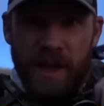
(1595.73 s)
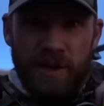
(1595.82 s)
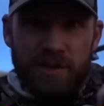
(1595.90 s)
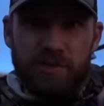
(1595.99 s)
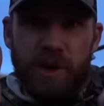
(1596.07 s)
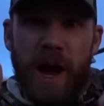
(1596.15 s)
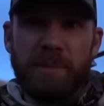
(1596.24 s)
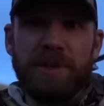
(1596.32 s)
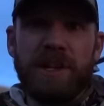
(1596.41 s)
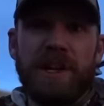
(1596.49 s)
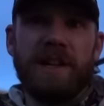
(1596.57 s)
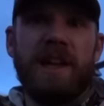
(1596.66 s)
Dropped
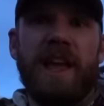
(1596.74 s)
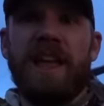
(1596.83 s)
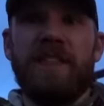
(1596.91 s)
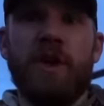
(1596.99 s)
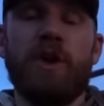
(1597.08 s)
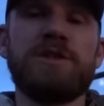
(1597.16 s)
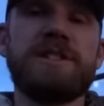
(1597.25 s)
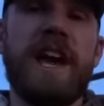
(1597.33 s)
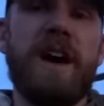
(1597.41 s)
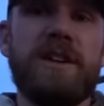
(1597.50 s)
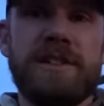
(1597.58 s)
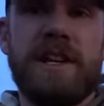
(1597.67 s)
in, and those
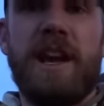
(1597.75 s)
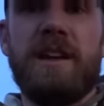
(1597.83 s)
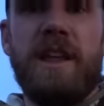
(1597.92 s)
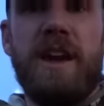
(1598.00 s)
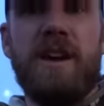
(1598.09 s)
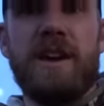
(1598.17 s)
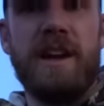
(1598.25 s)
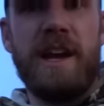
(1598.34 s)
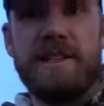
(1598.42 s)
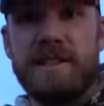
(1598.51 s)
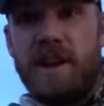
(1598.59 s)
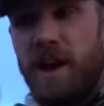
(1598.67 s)
cows that Eric and I
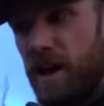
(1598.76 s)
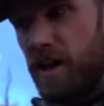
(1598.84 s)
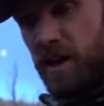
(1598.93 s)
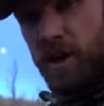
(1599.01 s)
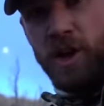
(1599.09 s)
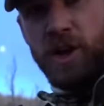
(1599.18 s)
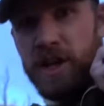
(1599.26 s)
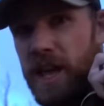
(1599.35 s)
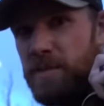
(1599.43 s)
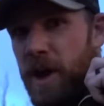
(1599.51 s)
had saw came